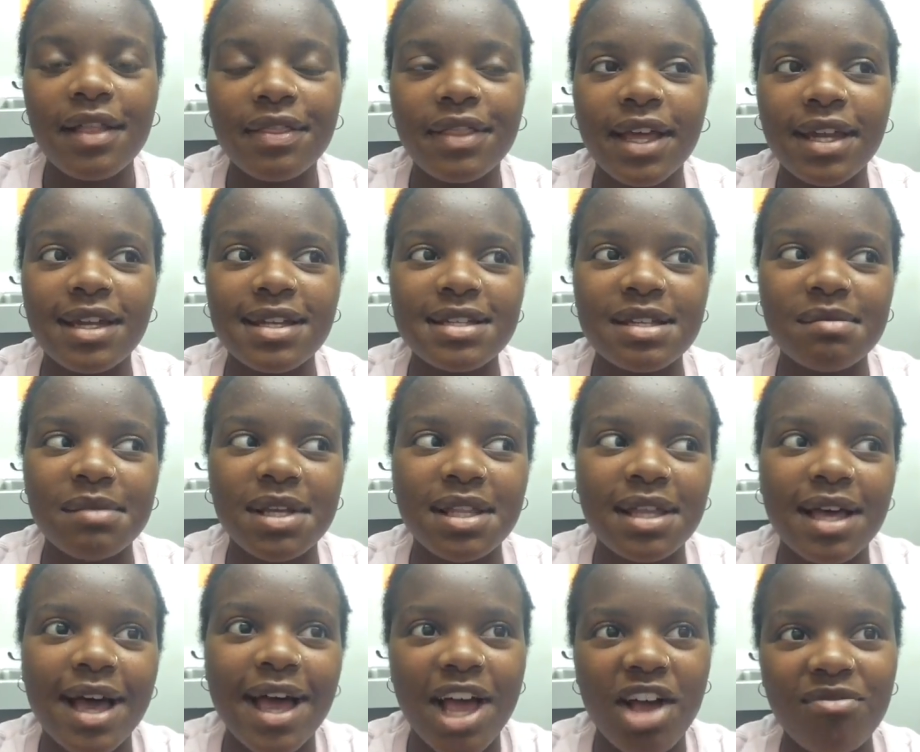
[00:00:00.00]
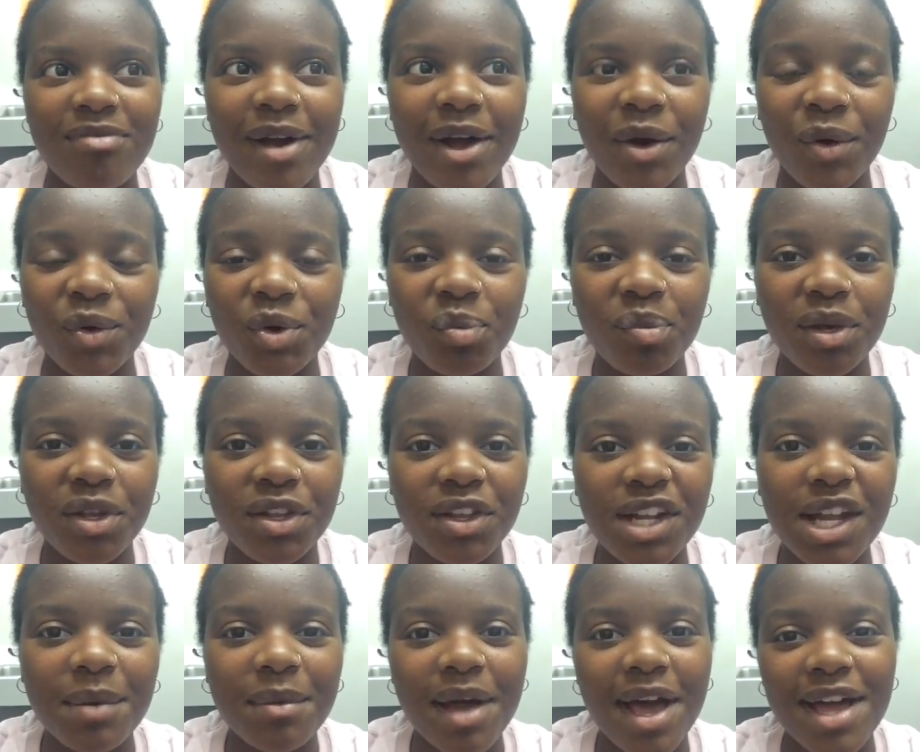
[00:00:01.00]
that doesn't mean that I have my own
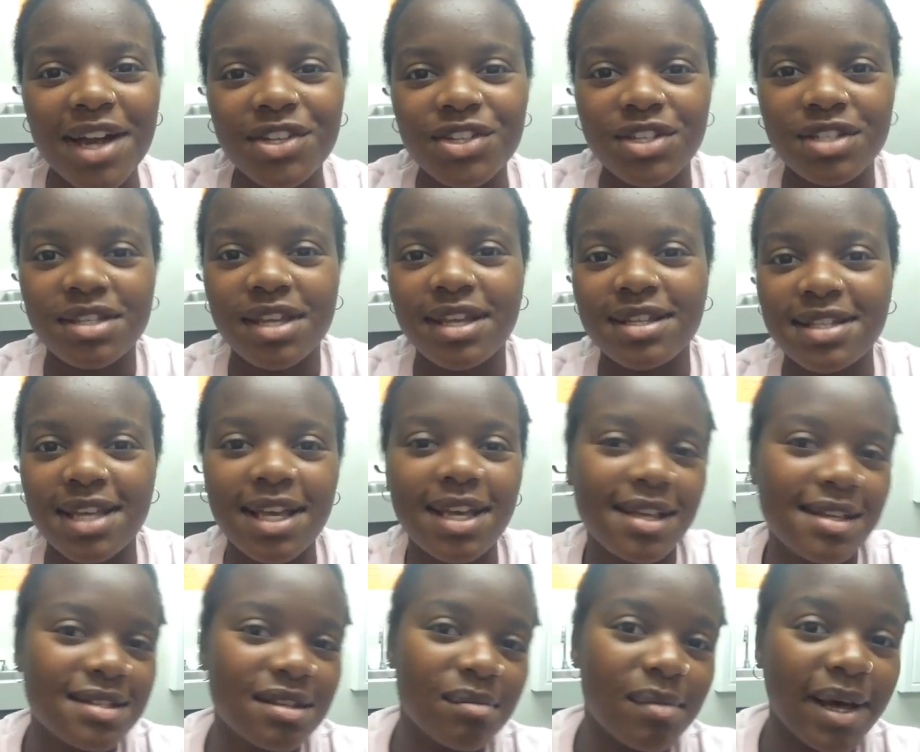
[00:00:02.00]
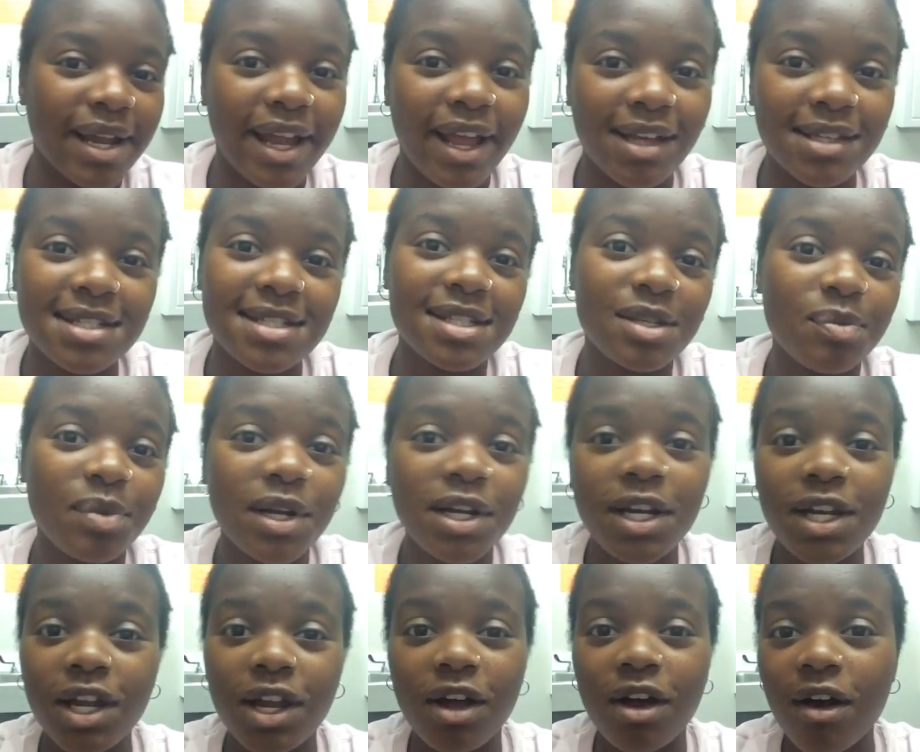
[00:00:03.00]
opinion. I'm kind of just like taking somebody else's
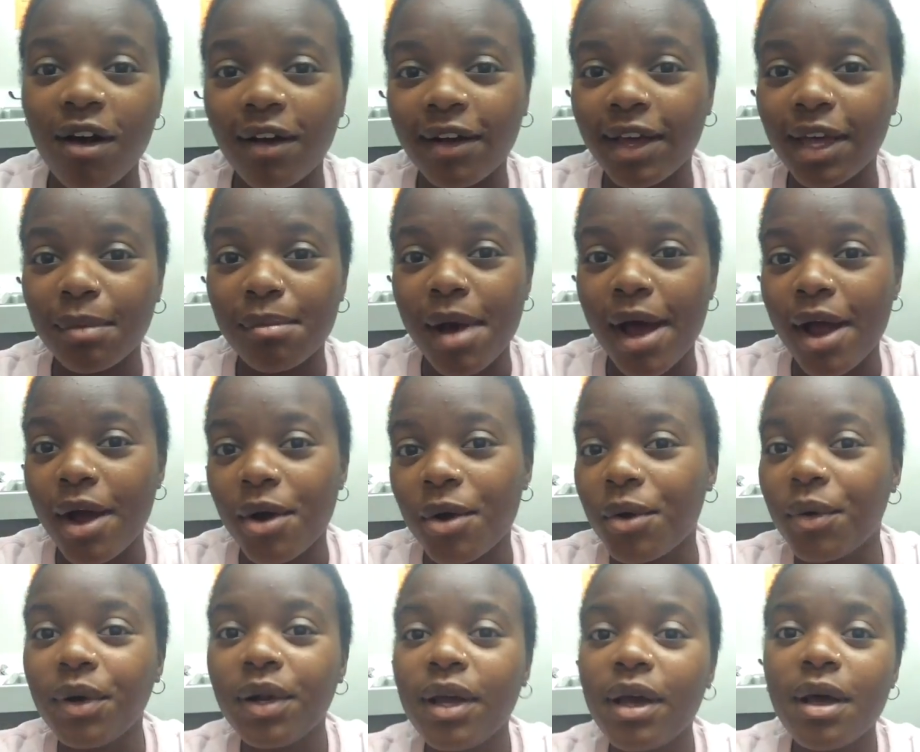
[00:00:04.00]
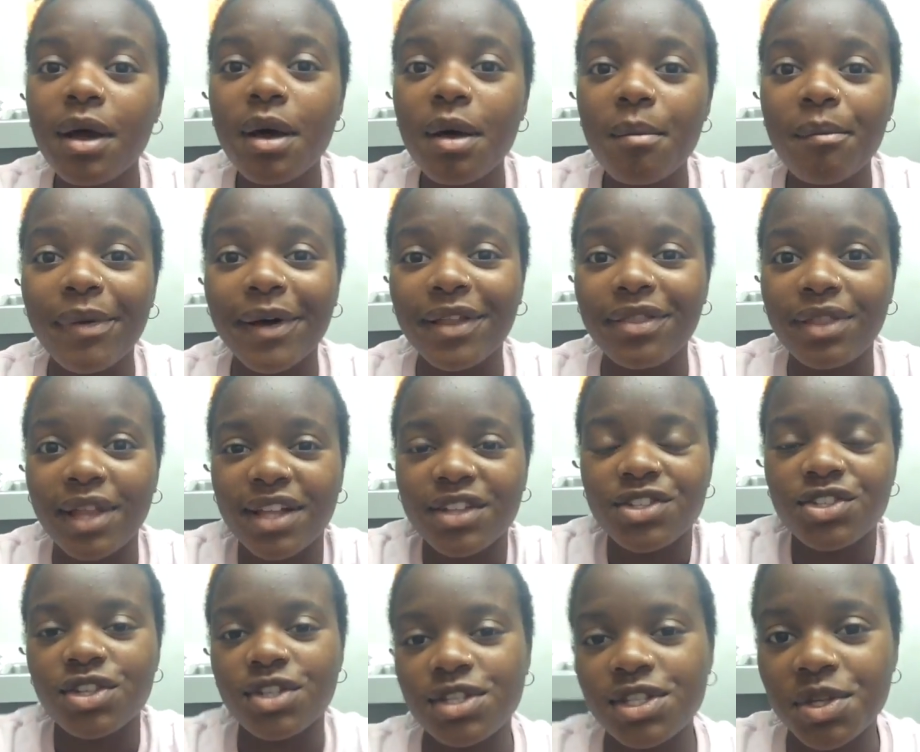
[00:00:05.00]
opinion and calling it my own, but
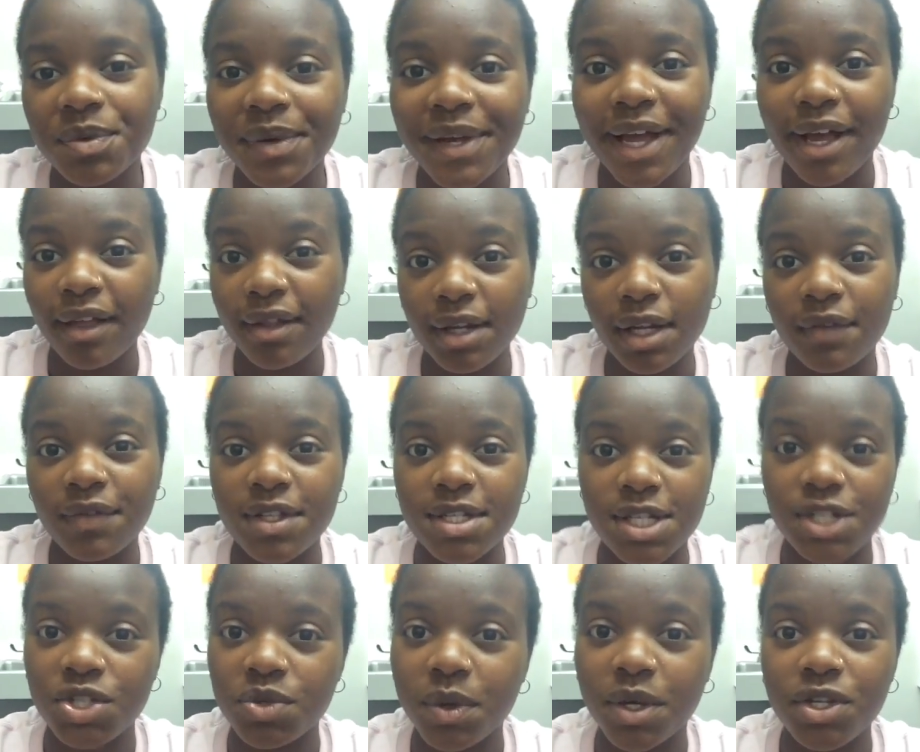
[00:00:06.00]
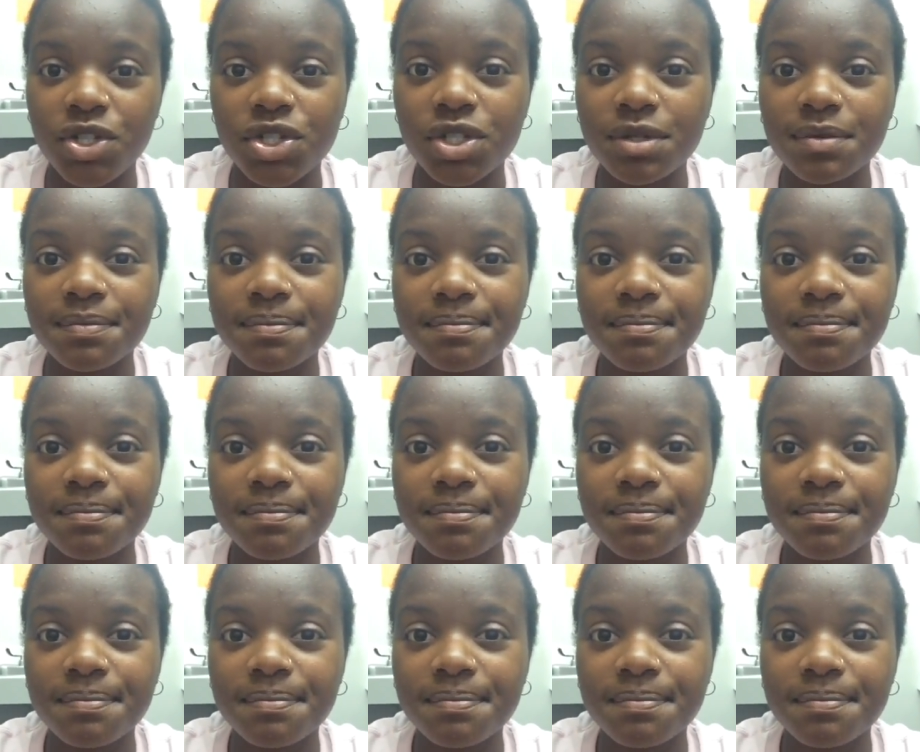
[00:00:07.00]
that's just the reality of the situation.